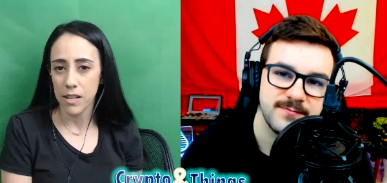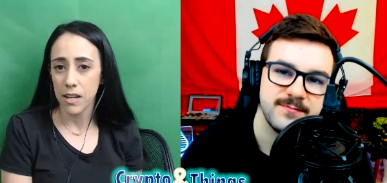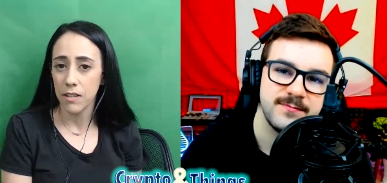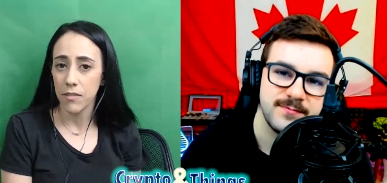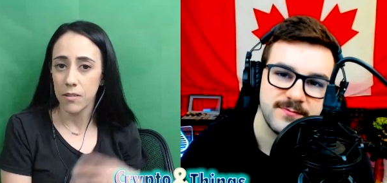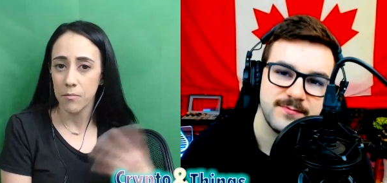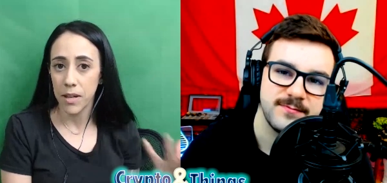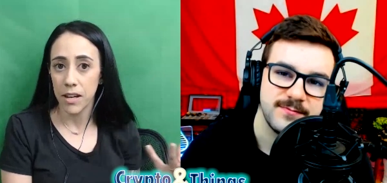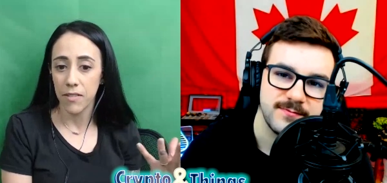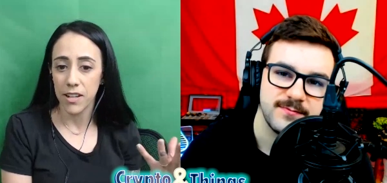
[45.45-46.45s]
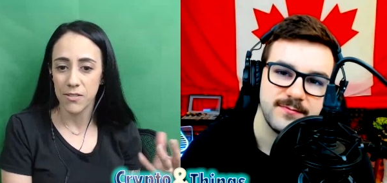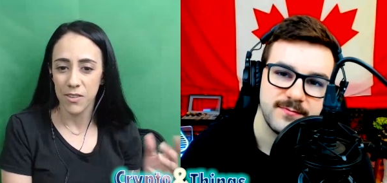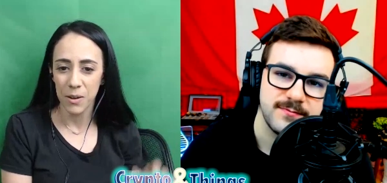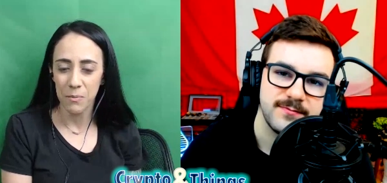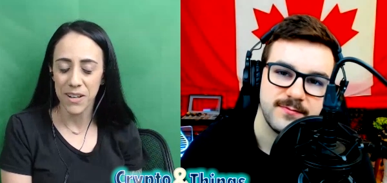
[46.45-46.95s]
Speaker 1: and even big events for
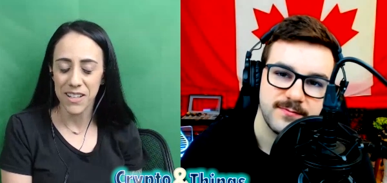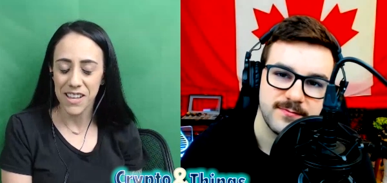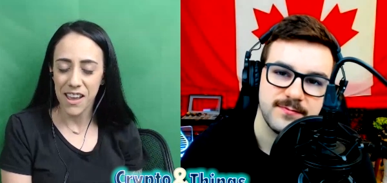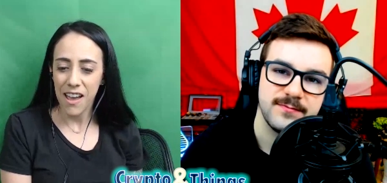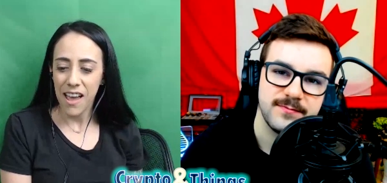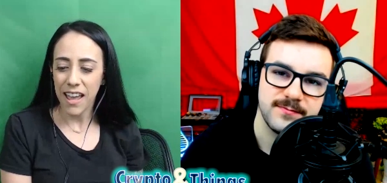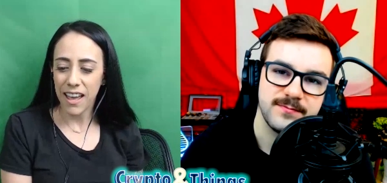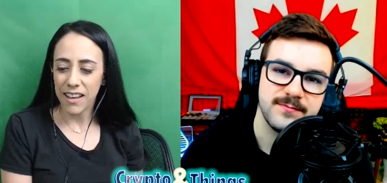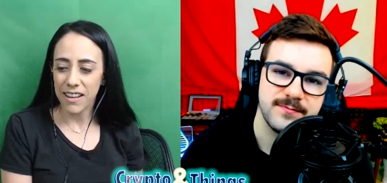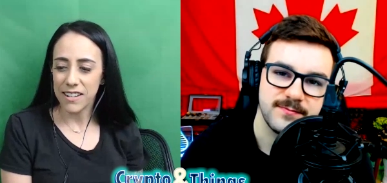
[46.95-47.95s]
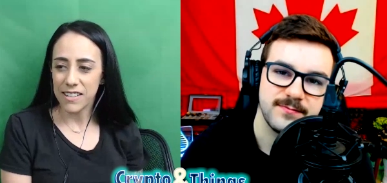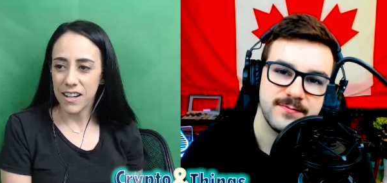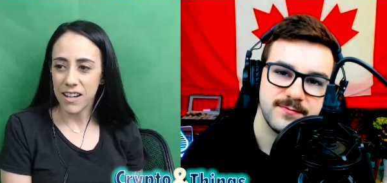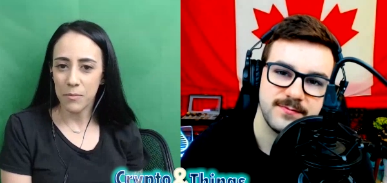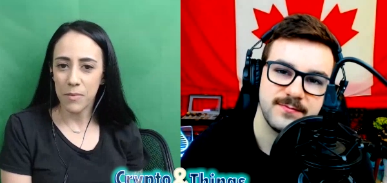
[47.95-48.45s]
companies. And
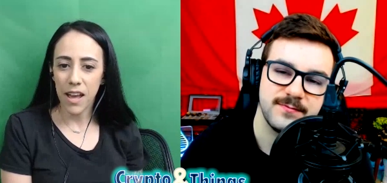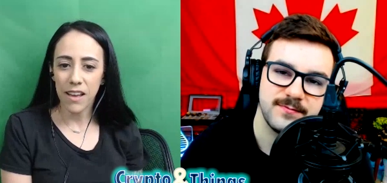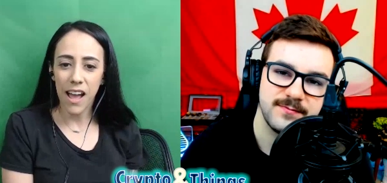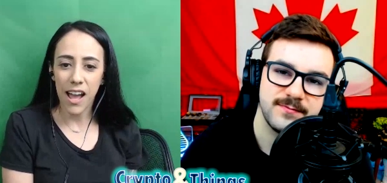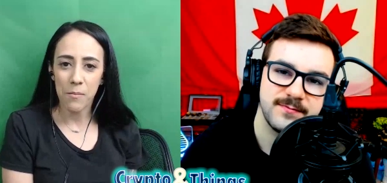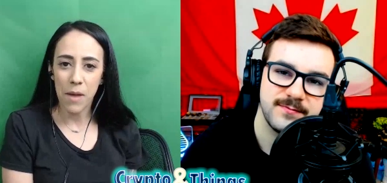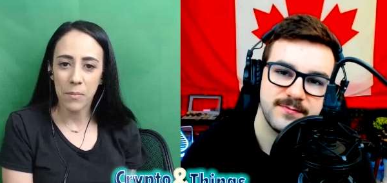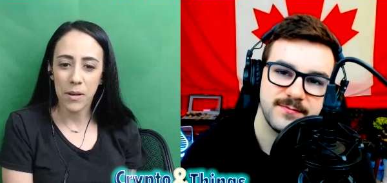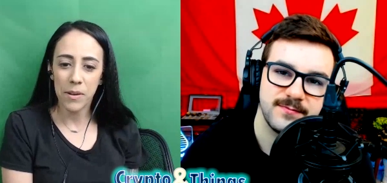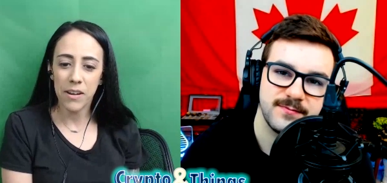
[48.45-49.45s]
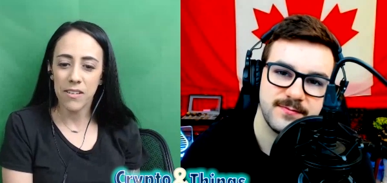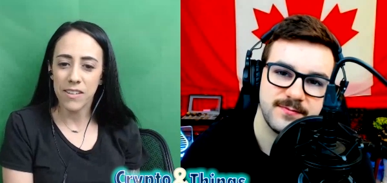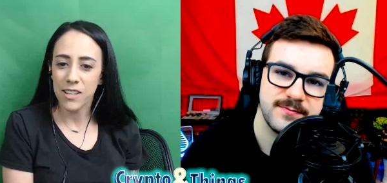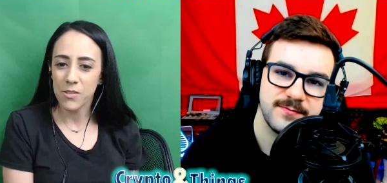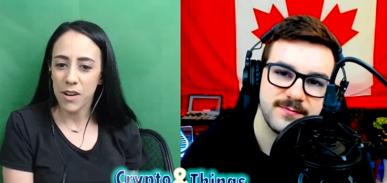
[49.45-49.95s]
um, yeah, I'm happy to be here, and
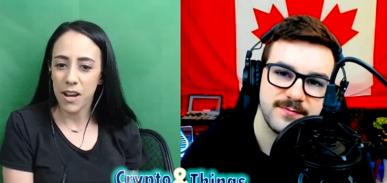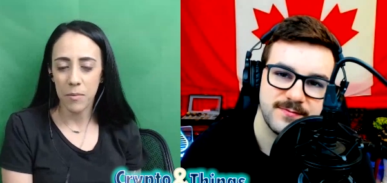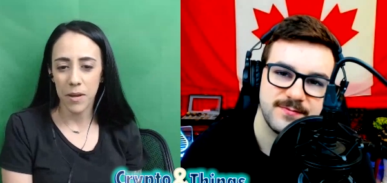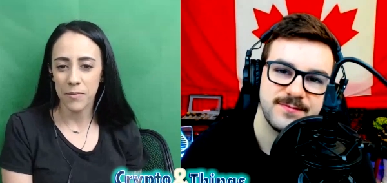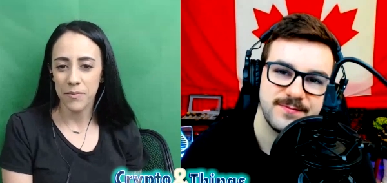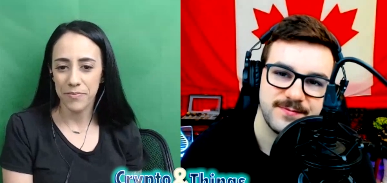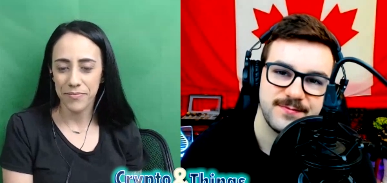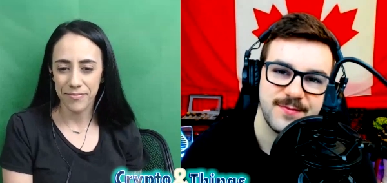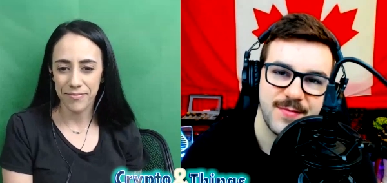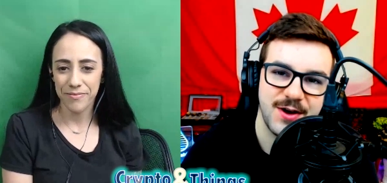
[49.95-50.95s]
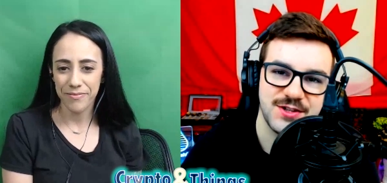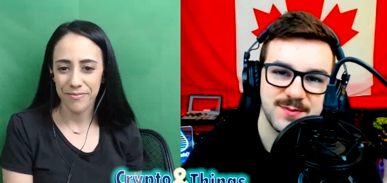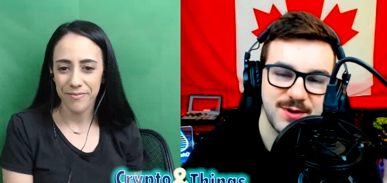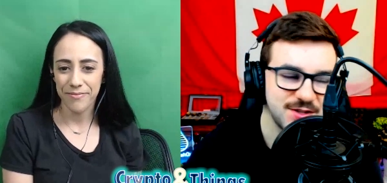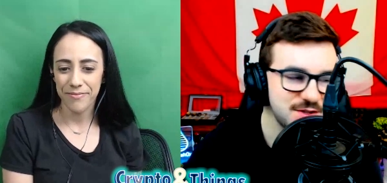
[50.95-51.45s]
thanks for having me.
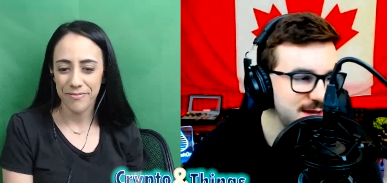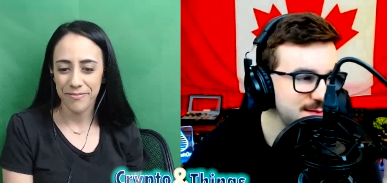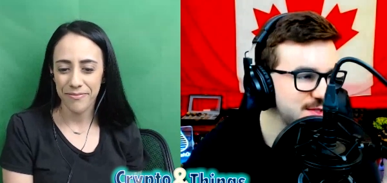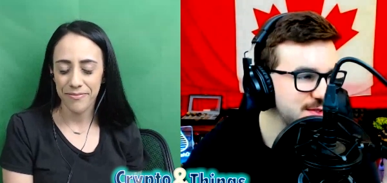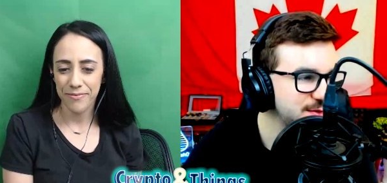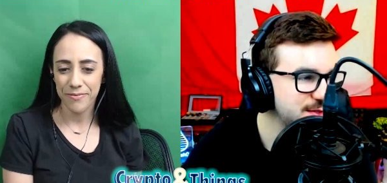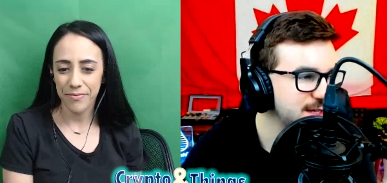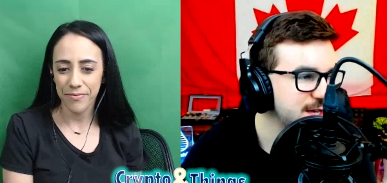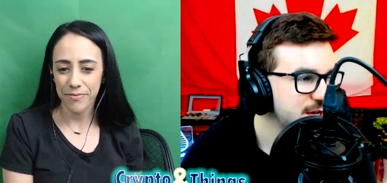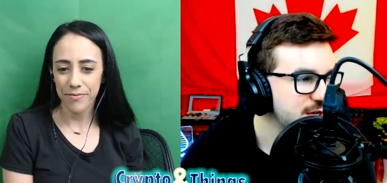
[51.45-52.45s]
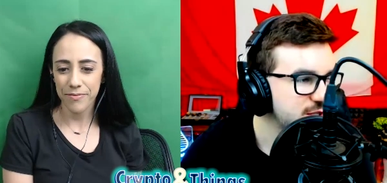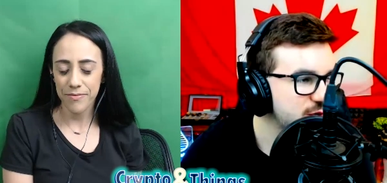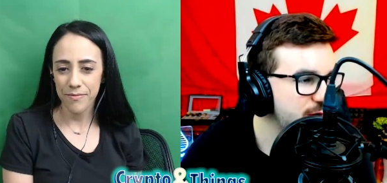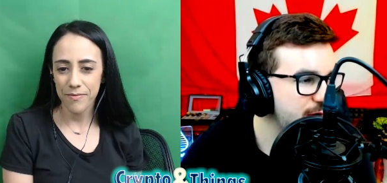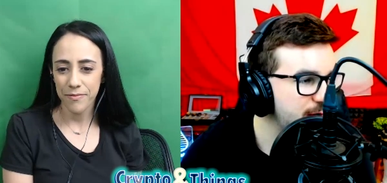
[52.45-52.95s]
Speaker 2: Awesome, awesome, absolutely.
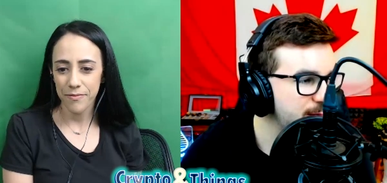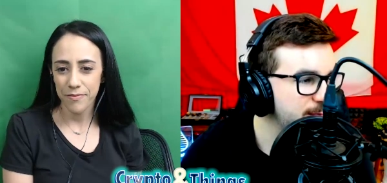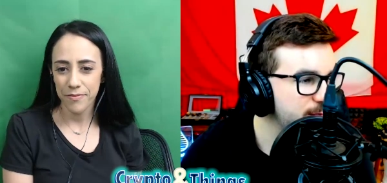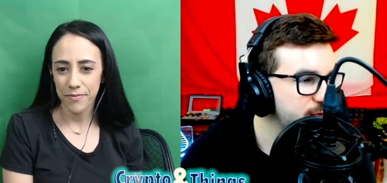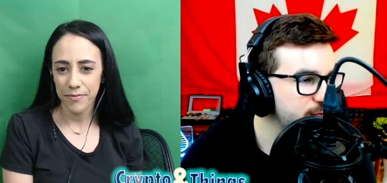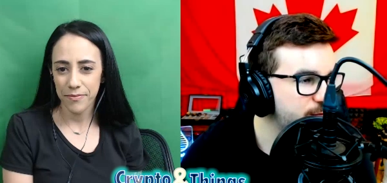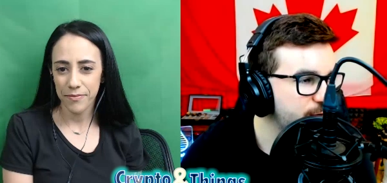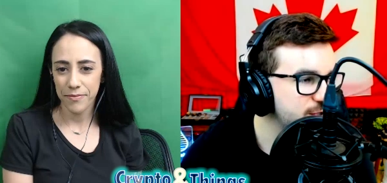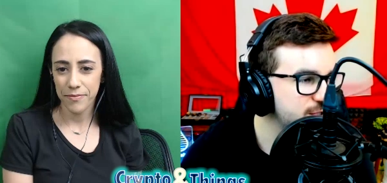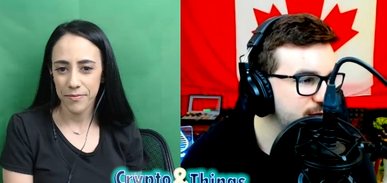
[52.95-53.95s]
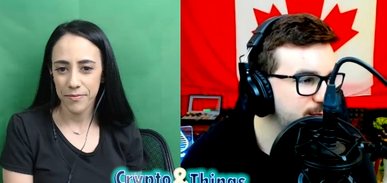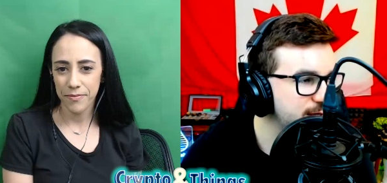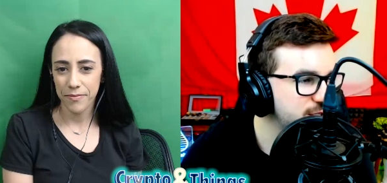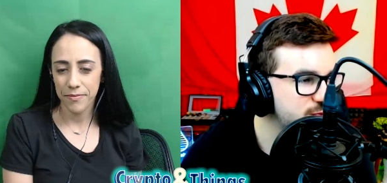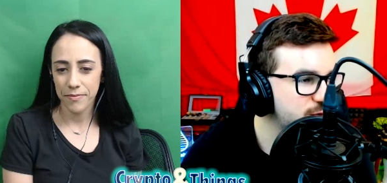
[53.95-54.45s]
So um, first
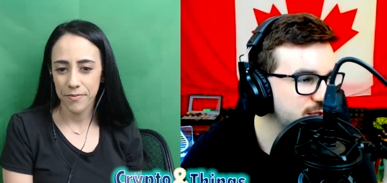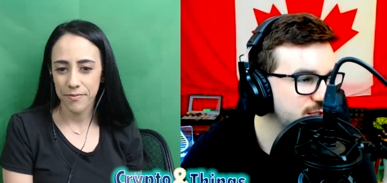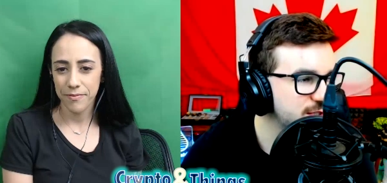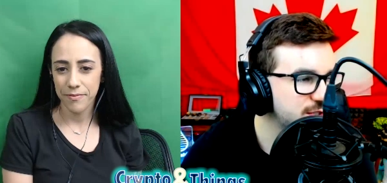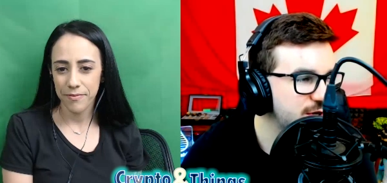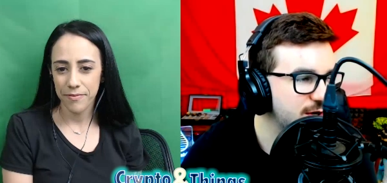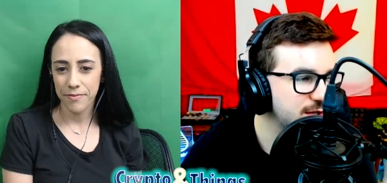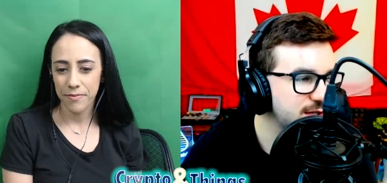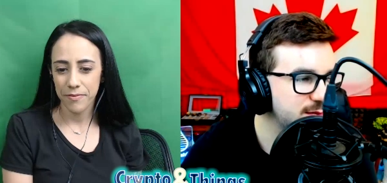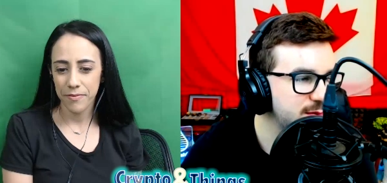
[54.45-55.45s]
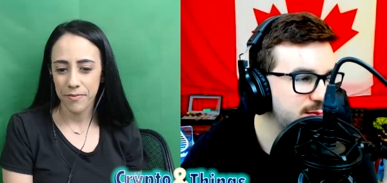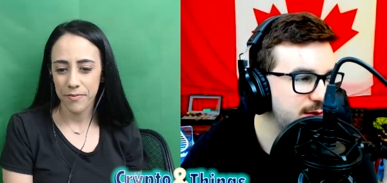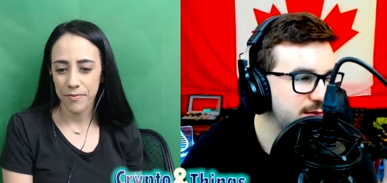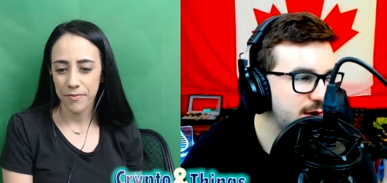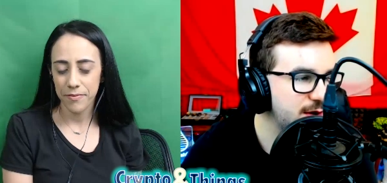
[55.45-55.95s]
up, I just wanted to talk a little bit
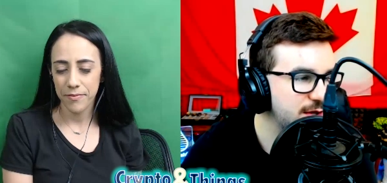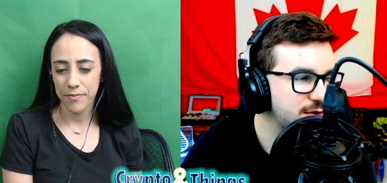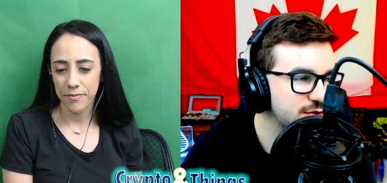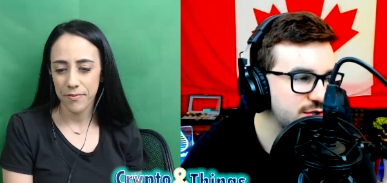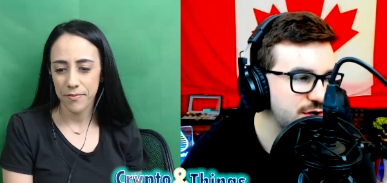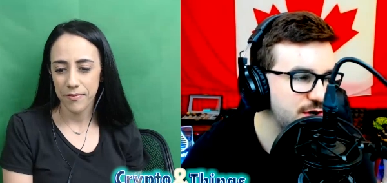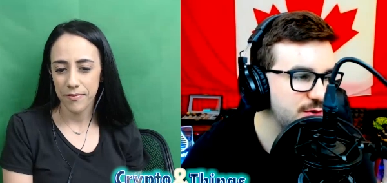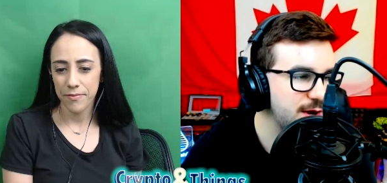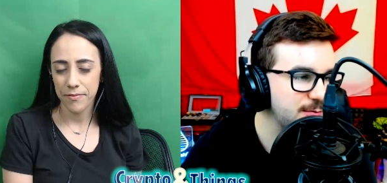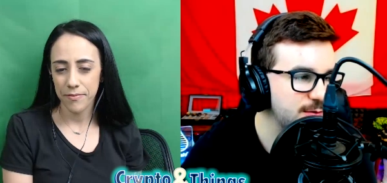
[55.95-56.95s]
about uh, your show